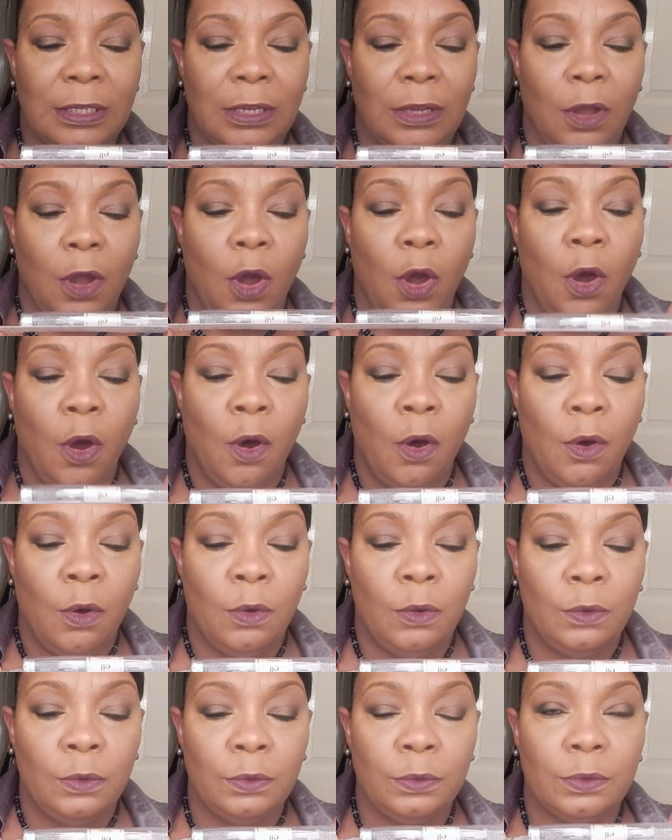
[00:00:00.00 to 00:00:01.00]

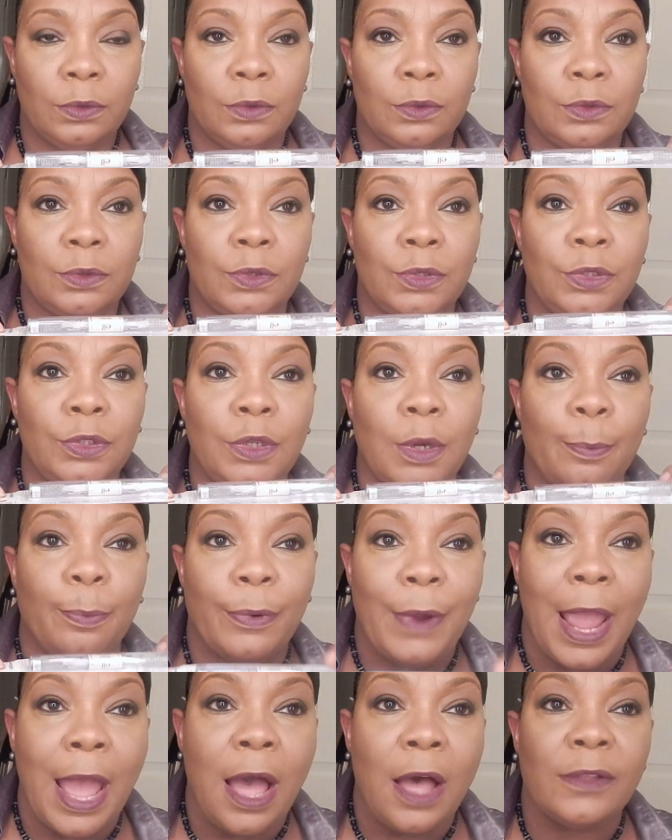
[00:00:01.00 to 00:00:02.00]
hold to your
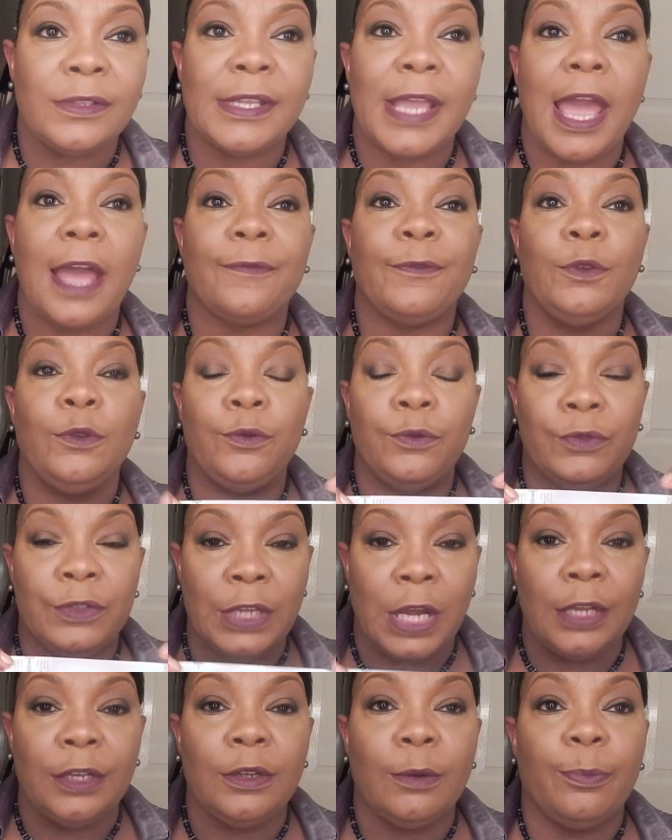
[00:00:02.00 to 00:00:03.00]
brows after you've
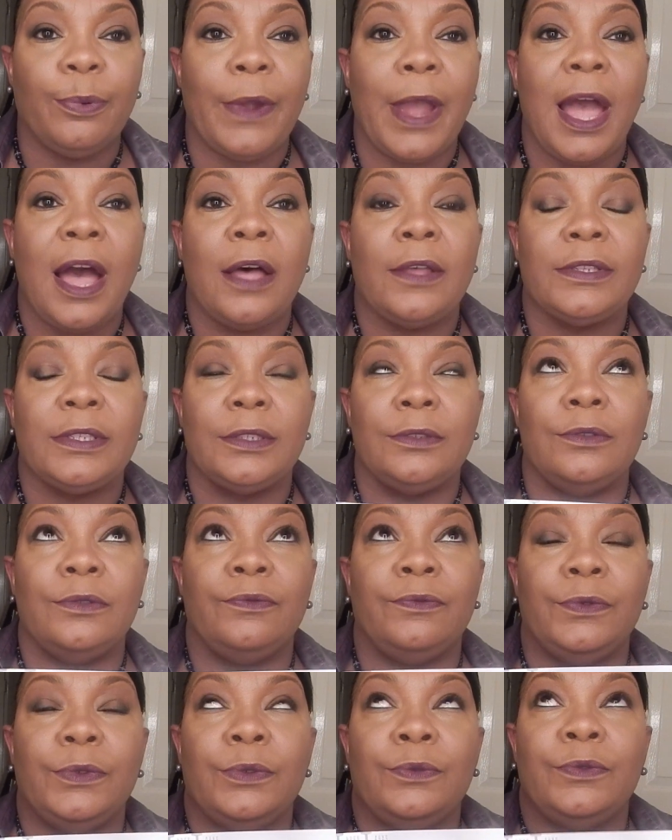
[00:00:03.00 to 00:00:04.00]
done your brows and
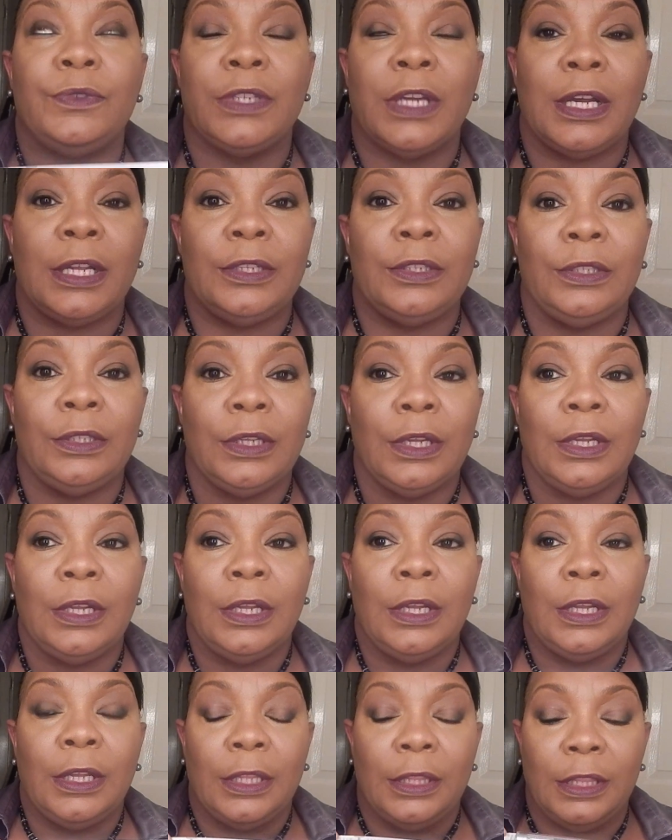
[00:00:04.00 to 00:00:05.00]
you've done
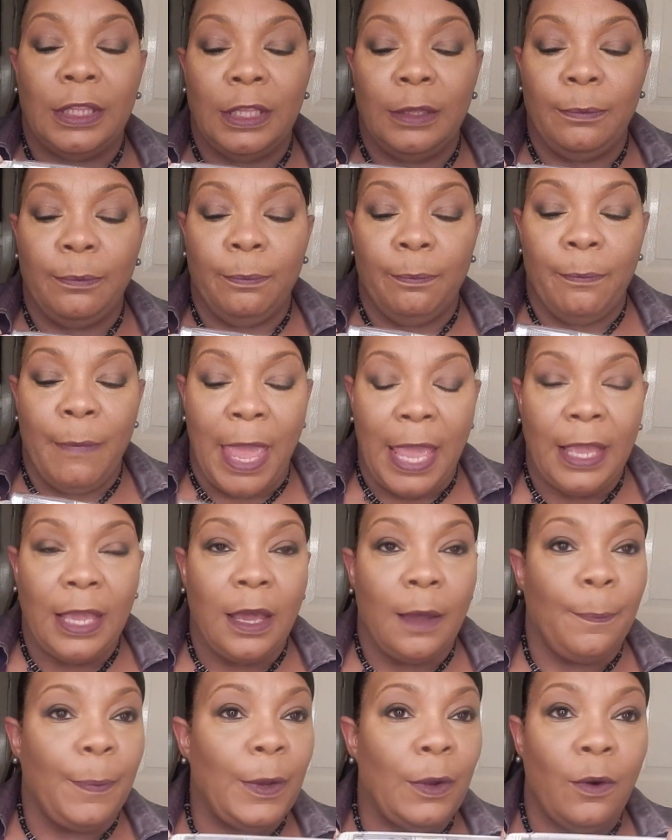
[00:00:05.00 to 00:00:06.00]
the
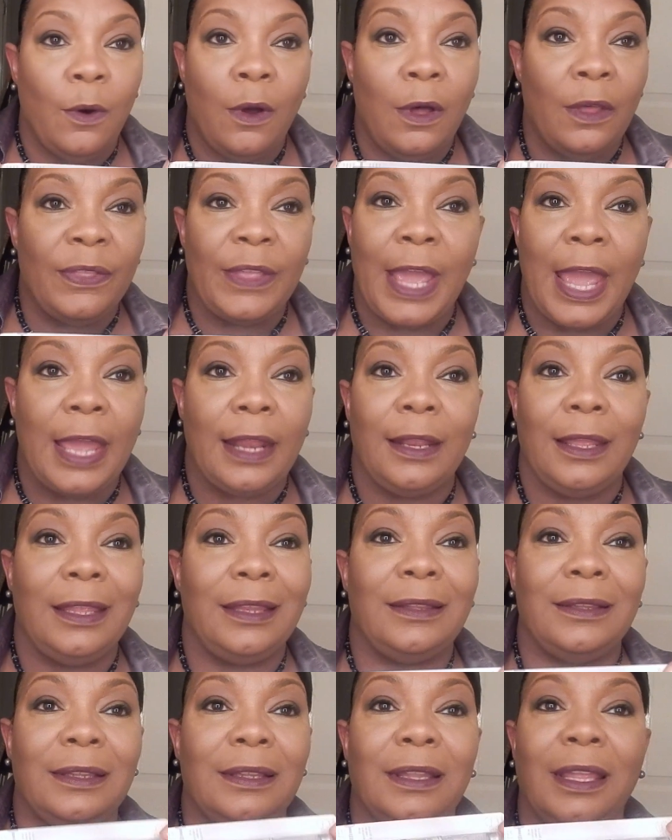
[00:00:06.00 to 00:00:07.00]
makeup and all that.
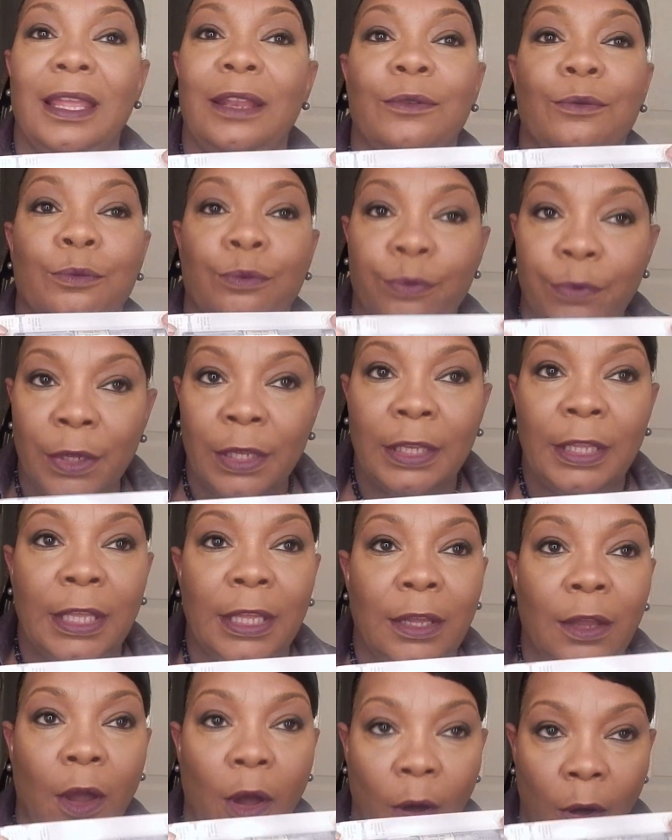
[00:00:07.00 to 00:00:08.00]
It
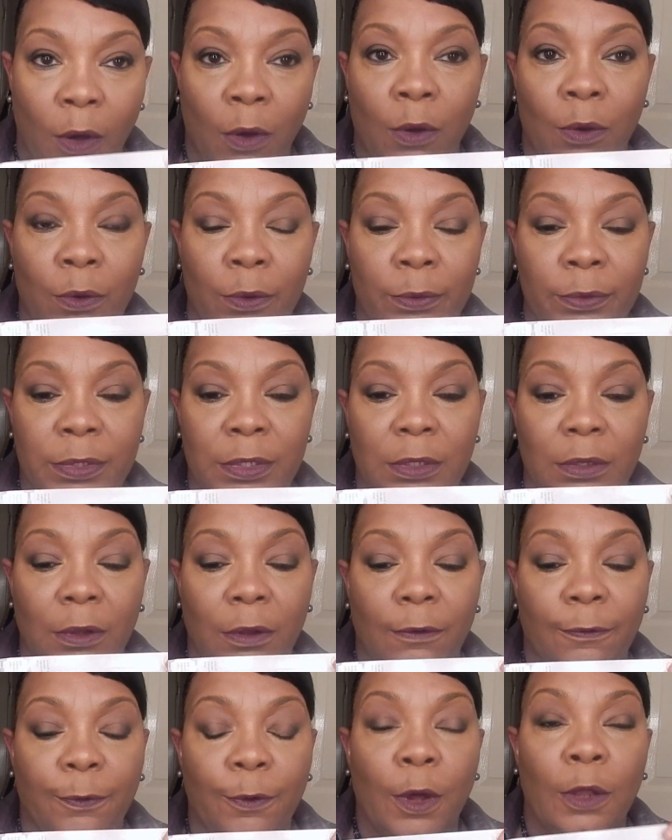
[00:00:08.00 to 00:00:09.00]
really holds
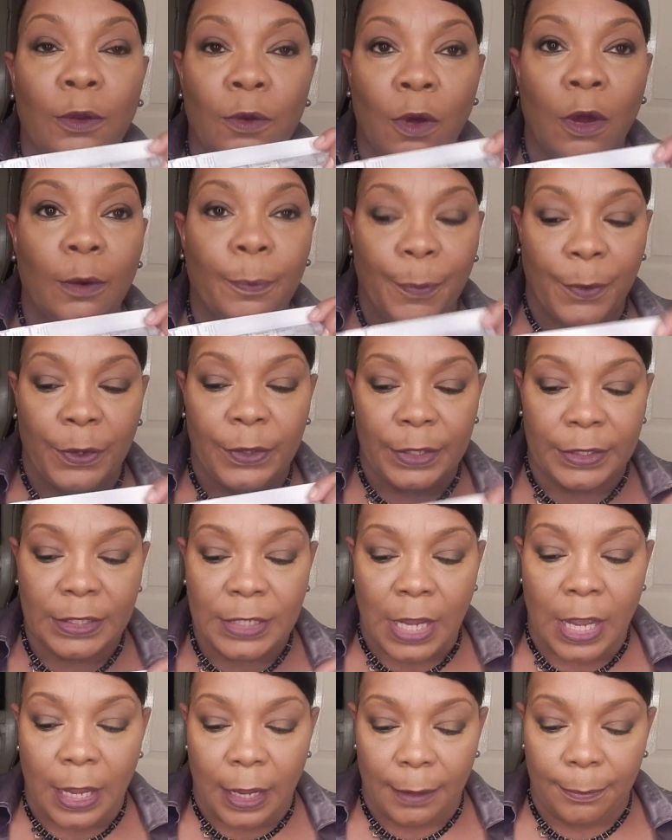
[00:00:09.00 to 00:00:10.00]
for a long period of
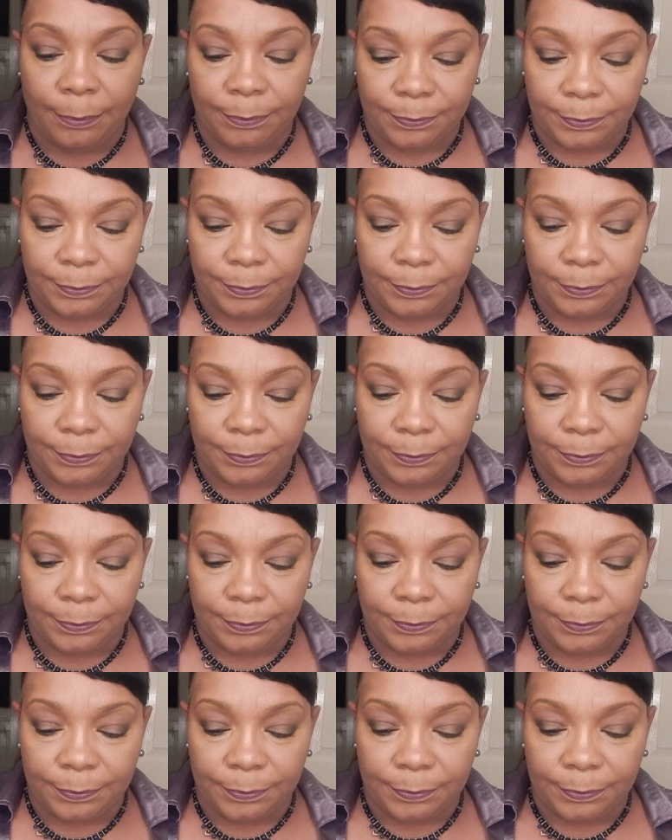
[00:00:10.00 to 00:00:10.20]
time.